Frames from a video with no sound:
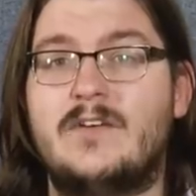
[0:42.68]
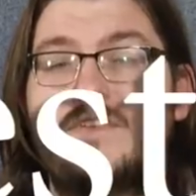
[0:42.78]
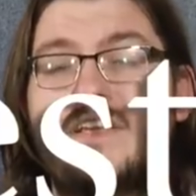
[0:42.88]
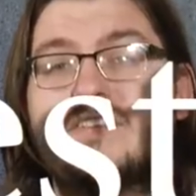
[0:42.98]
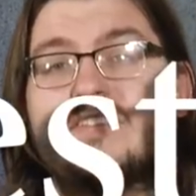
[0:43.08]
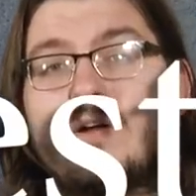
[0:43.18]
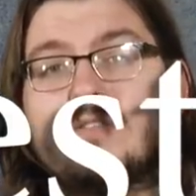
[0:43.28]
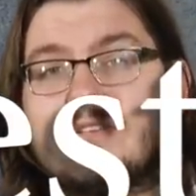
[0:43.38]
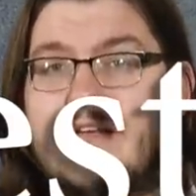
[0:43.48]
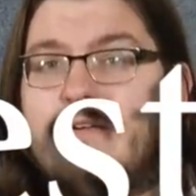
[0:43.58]
of
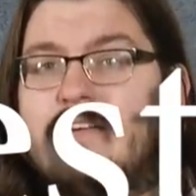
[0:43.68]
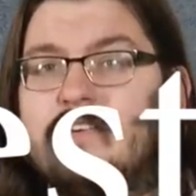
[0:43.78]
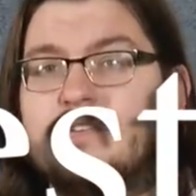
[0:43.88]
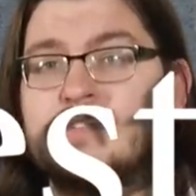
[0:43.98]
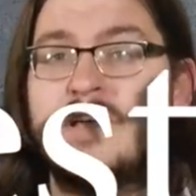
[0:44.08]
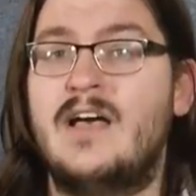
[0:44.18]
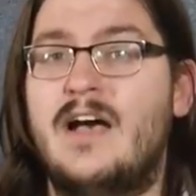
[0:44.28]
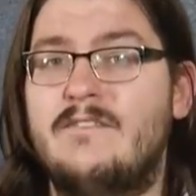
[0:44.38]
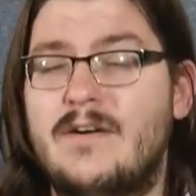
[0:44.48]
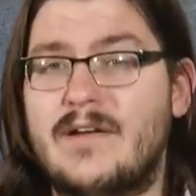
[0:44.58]
Gestalt characters,
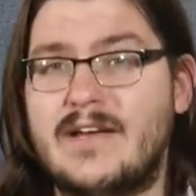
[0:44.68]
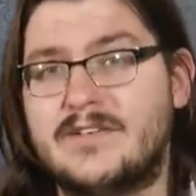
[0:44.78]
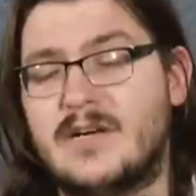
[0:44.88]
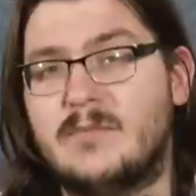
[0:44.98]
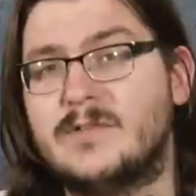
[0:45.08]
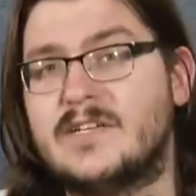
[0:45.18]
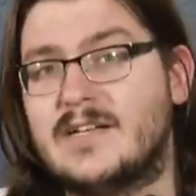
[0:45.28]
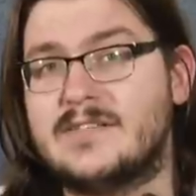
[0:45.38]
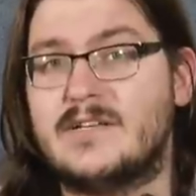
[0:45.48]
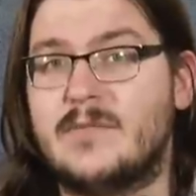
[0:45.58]
a variation on
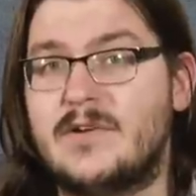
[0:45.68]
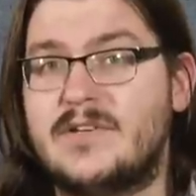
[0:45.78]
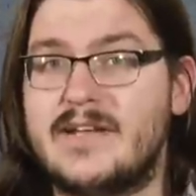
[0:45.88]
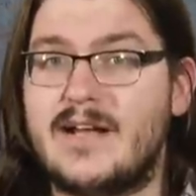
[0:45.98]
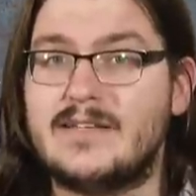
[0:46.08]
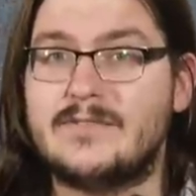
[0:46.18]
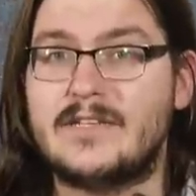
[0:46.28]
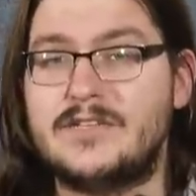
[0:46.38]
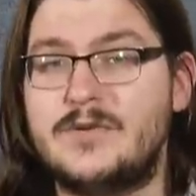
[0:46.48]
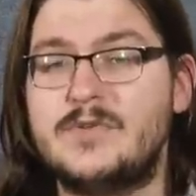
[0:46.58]
multiclassing where you take a level
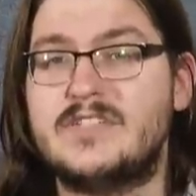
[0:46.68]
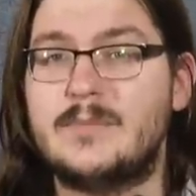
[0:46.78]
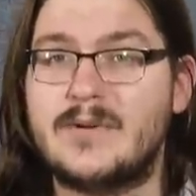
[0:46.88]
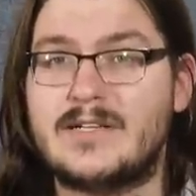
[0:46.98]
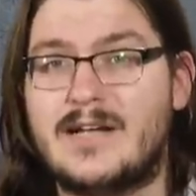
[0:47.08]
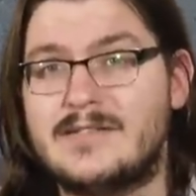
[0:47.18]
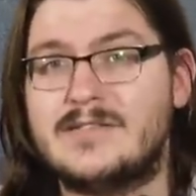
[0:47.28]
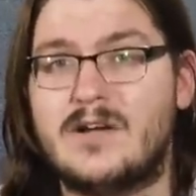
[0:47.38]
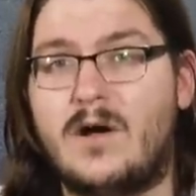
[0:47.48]
in two separate classes